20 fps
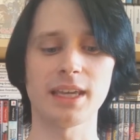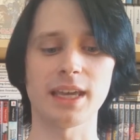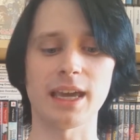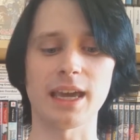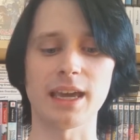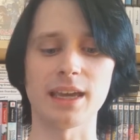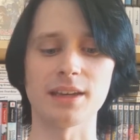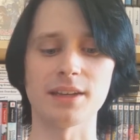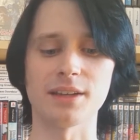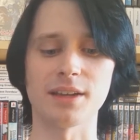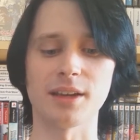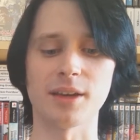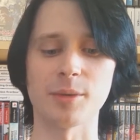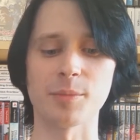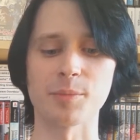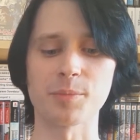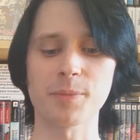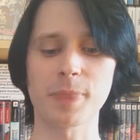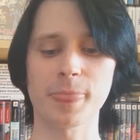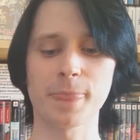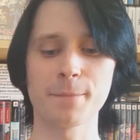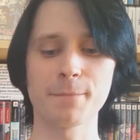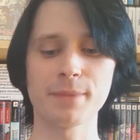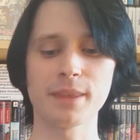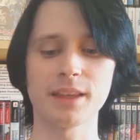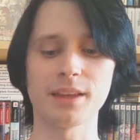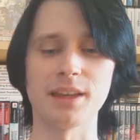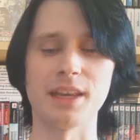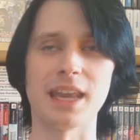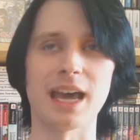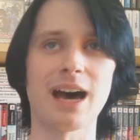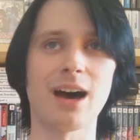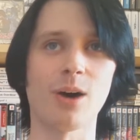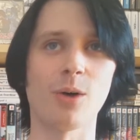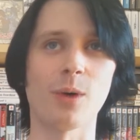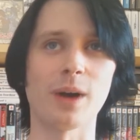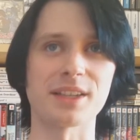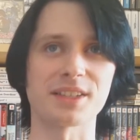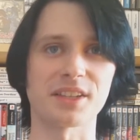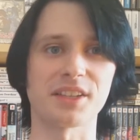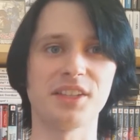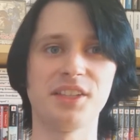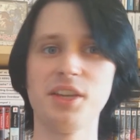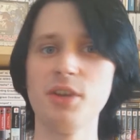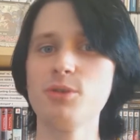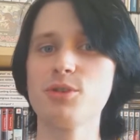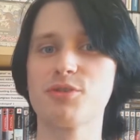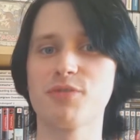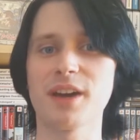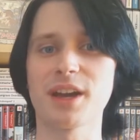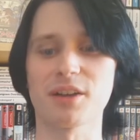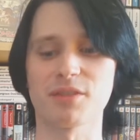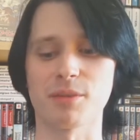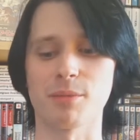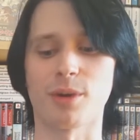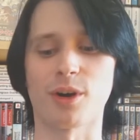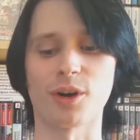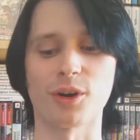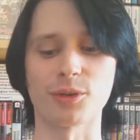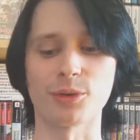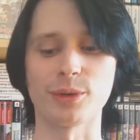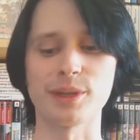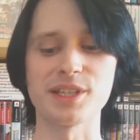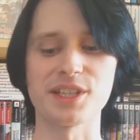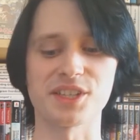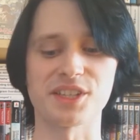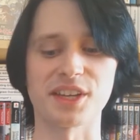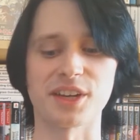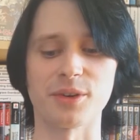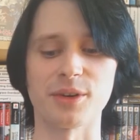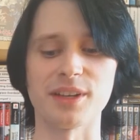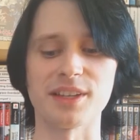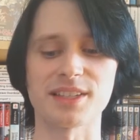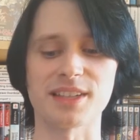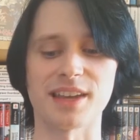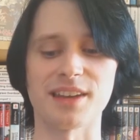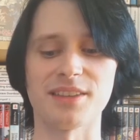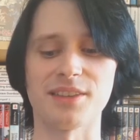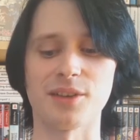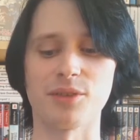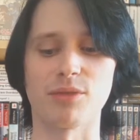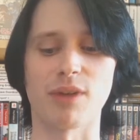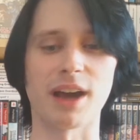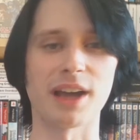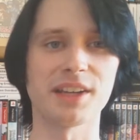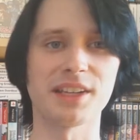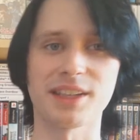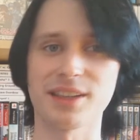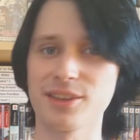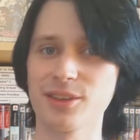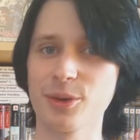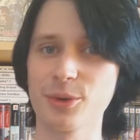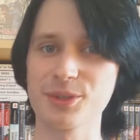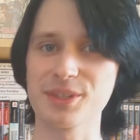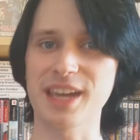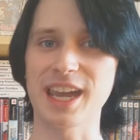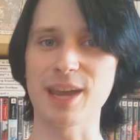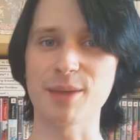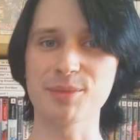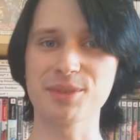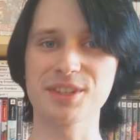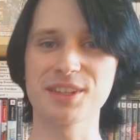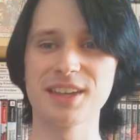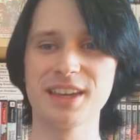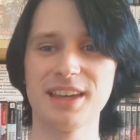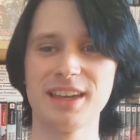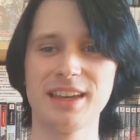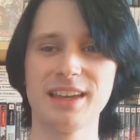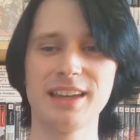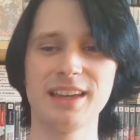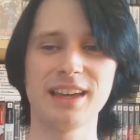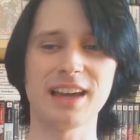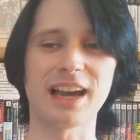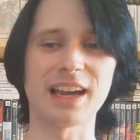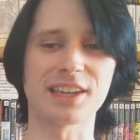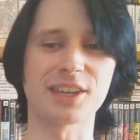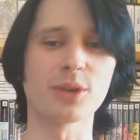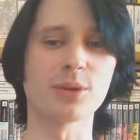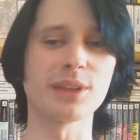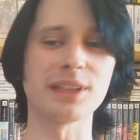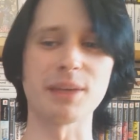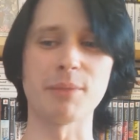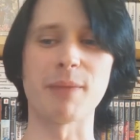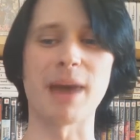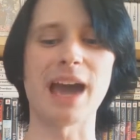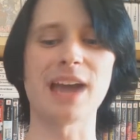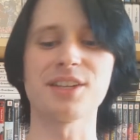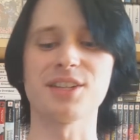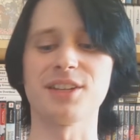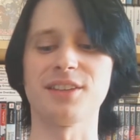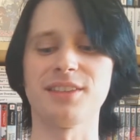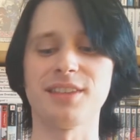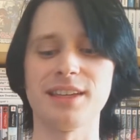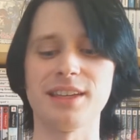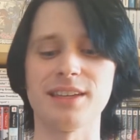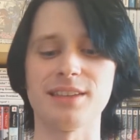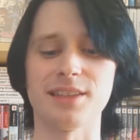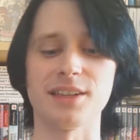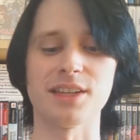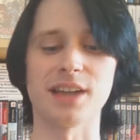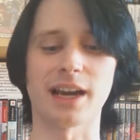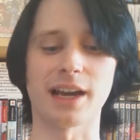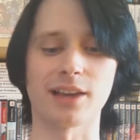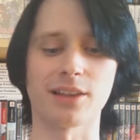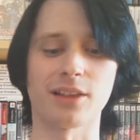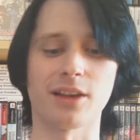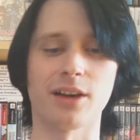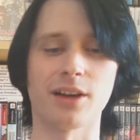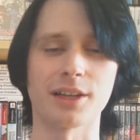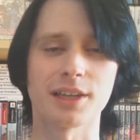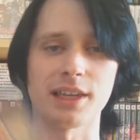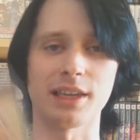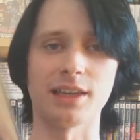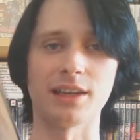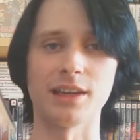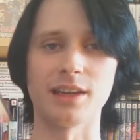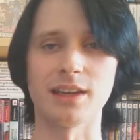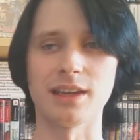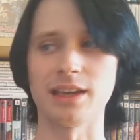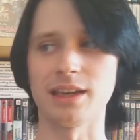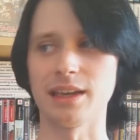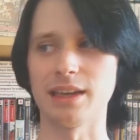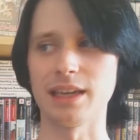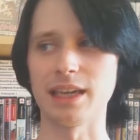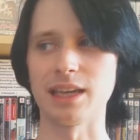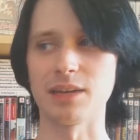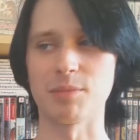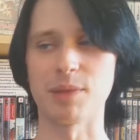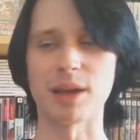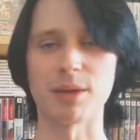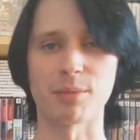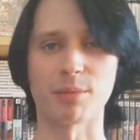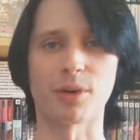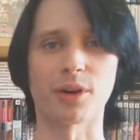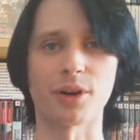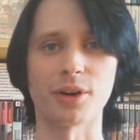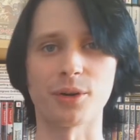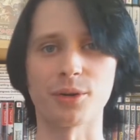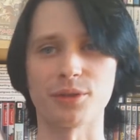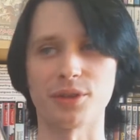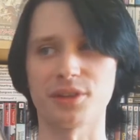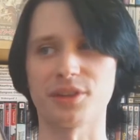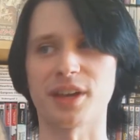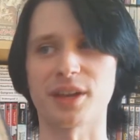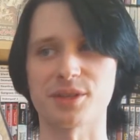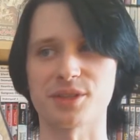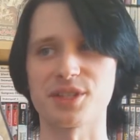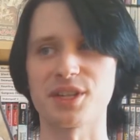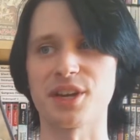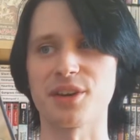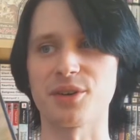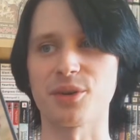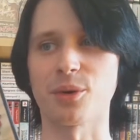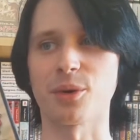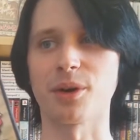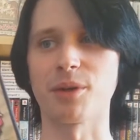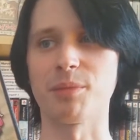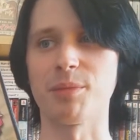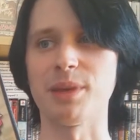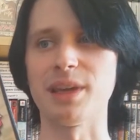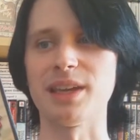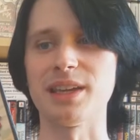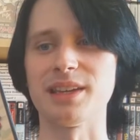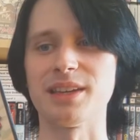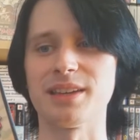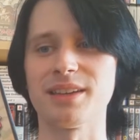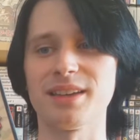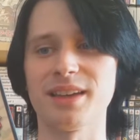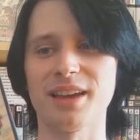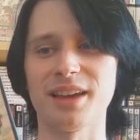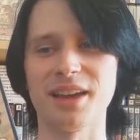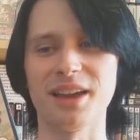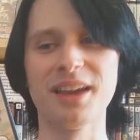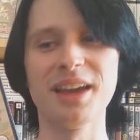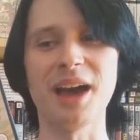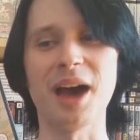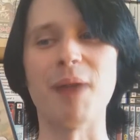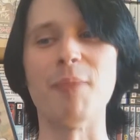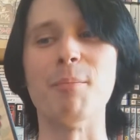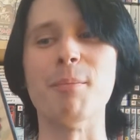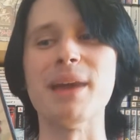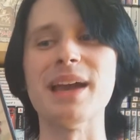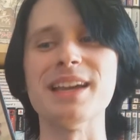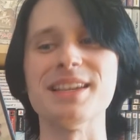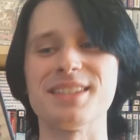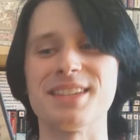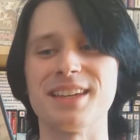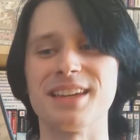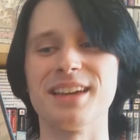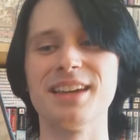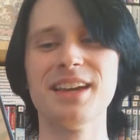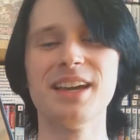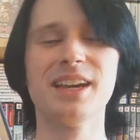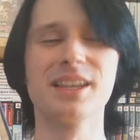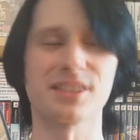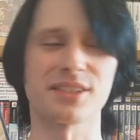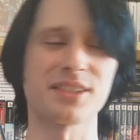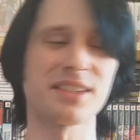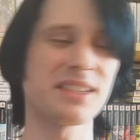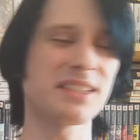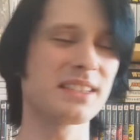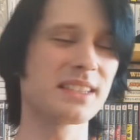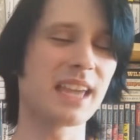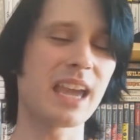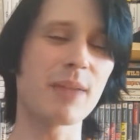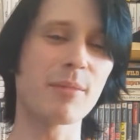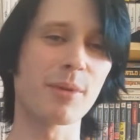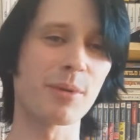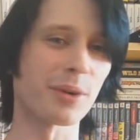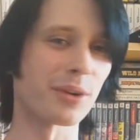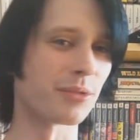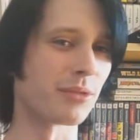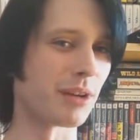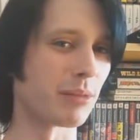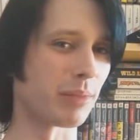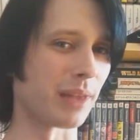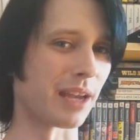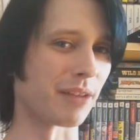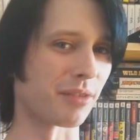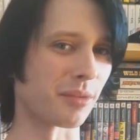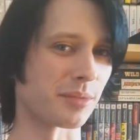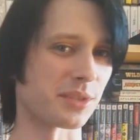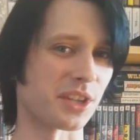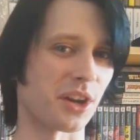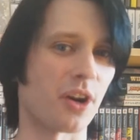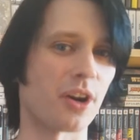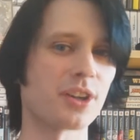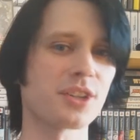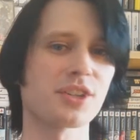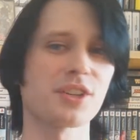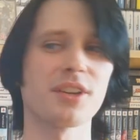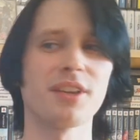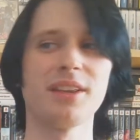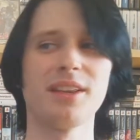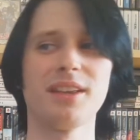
and now as a huge fan of the Mario and Luigi series and the writing in those games, I can only imagine the dialogue in Paper Mario: The Thousand Year Door being amazing. So this is a game I want to replay from start.